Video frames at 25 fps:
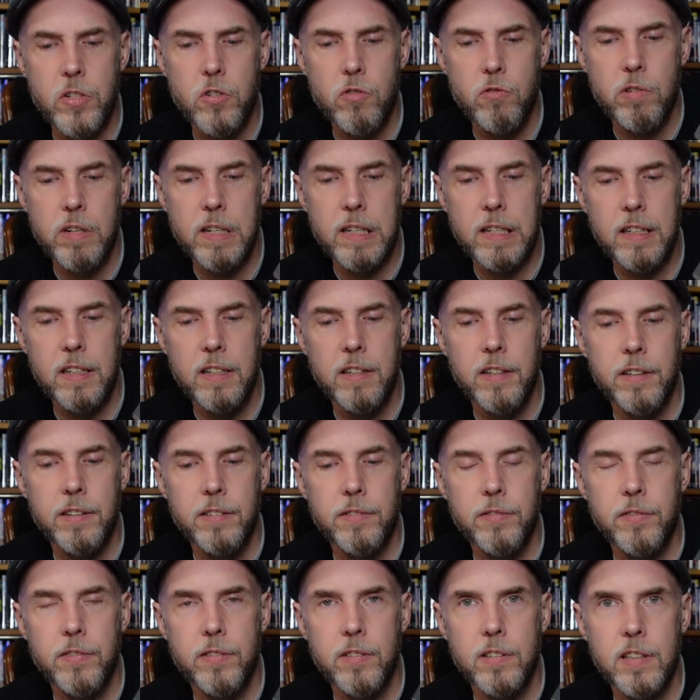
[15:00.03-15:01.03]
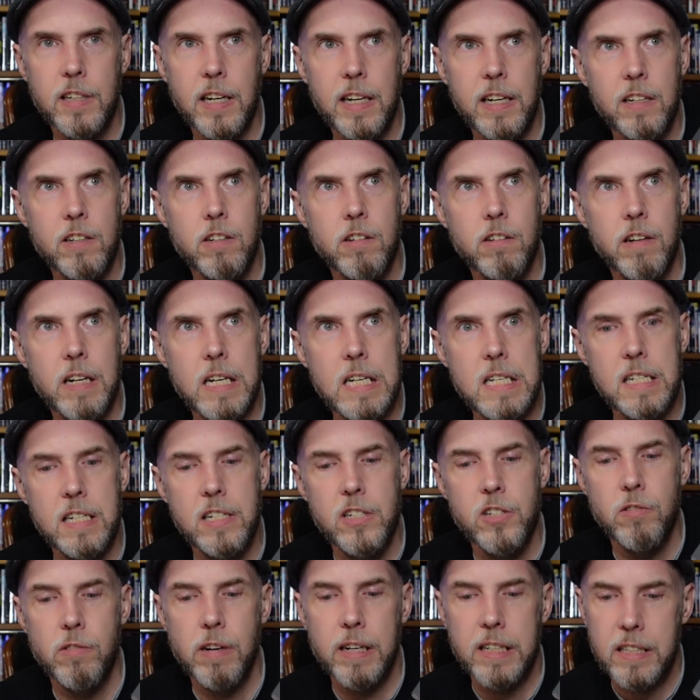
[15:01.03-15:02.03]
a string of kind of
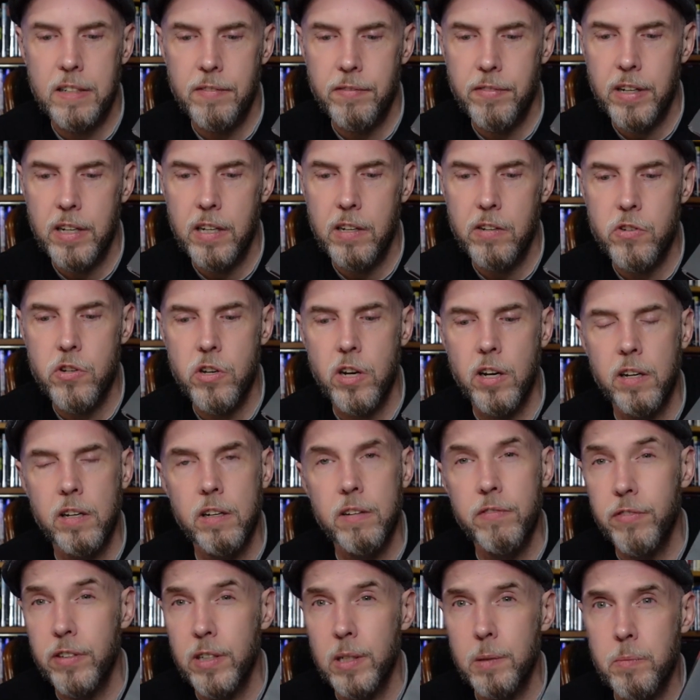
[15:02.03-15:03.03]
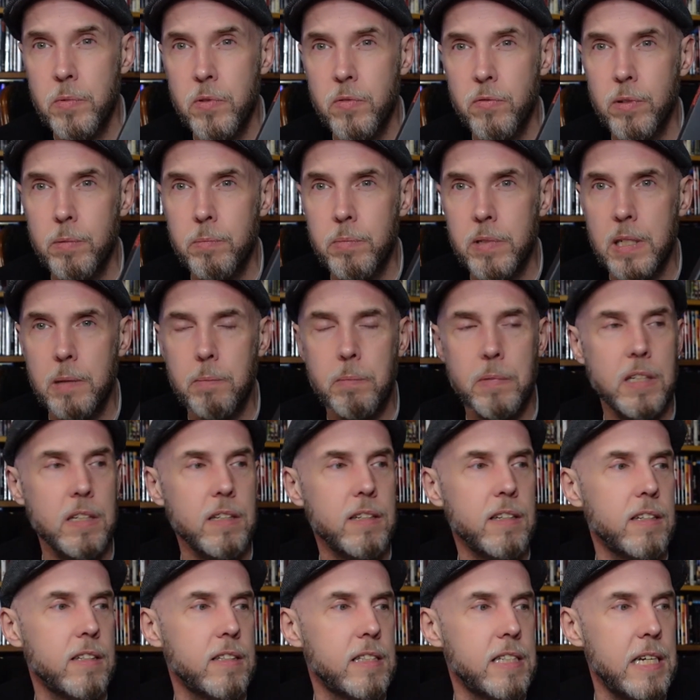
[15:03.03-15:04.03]
crazy direct-to-video genre films from Tim
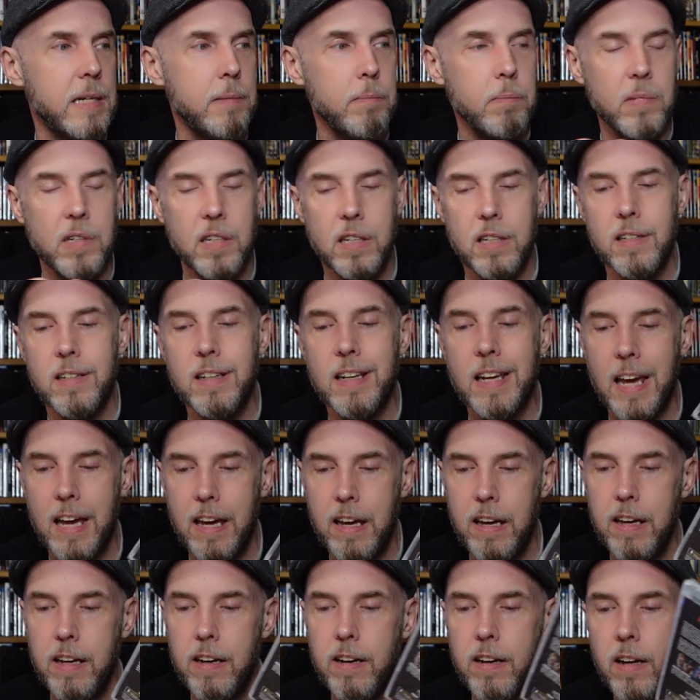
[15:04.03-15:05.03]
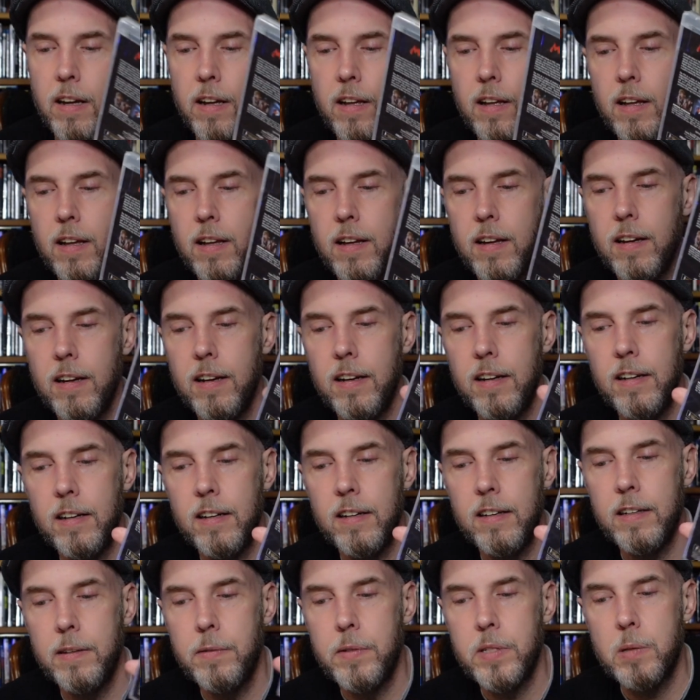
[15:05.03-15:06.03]
K Tim Kincaid.
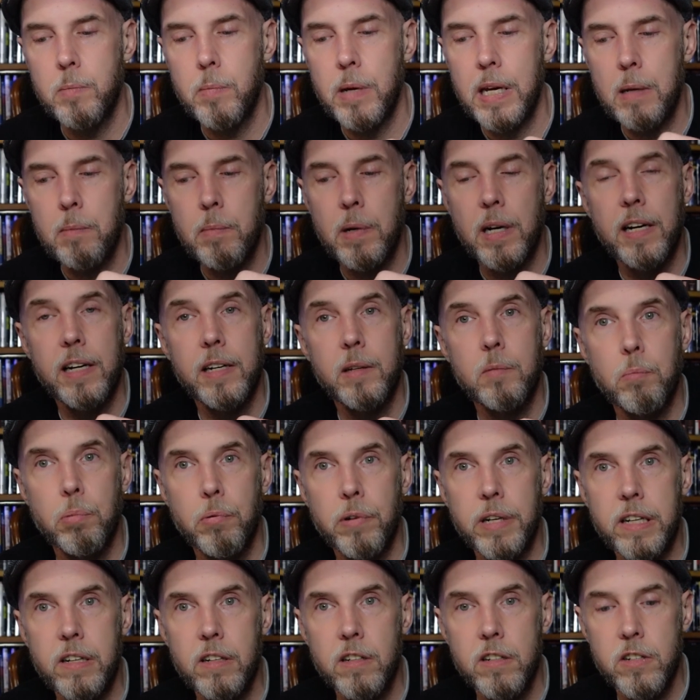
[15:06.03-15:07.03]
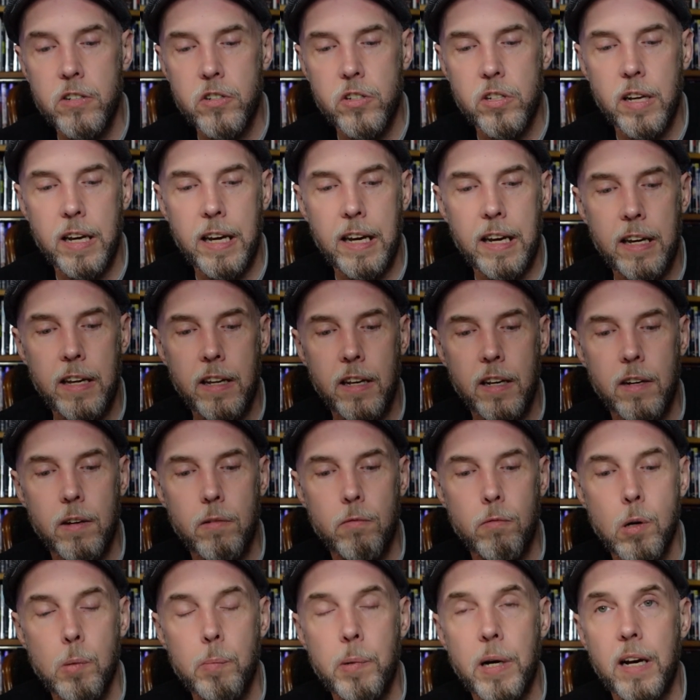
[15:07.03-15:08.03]
Uh, he was the man behind Breeders and
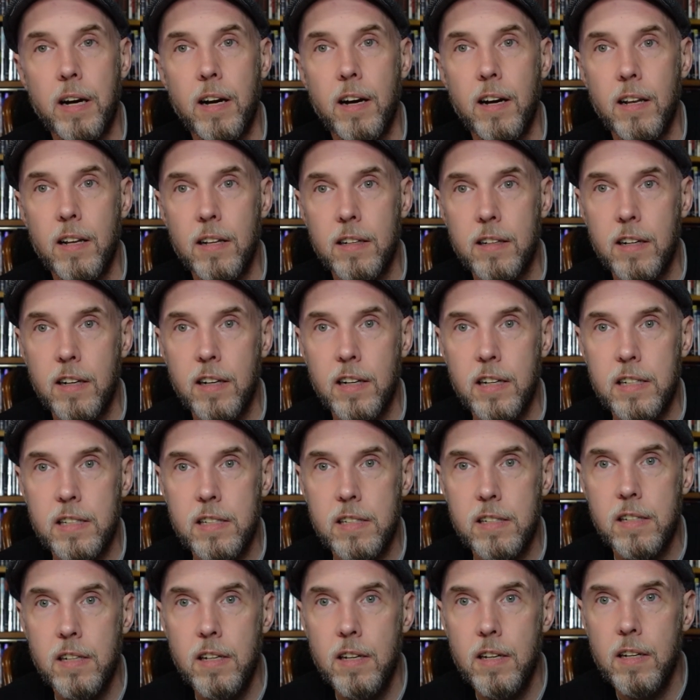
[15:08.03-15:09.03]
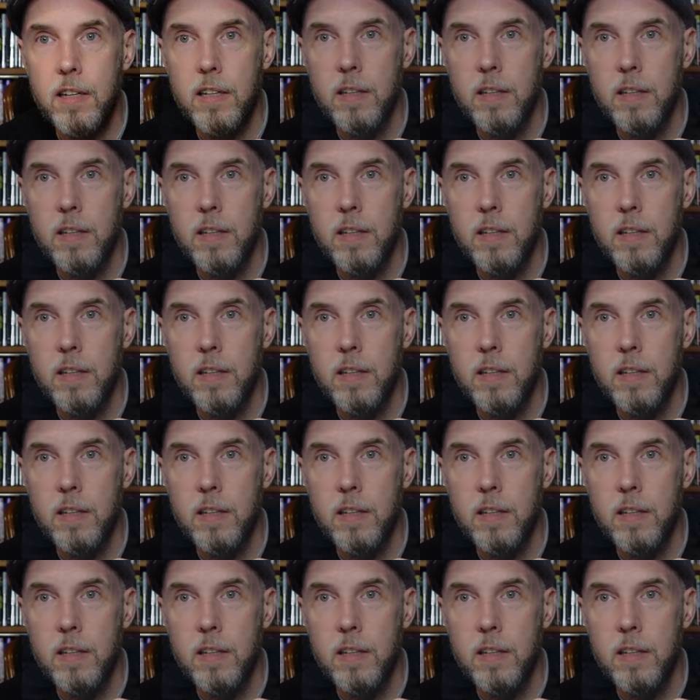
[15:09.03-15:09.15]
Robot Holocaust,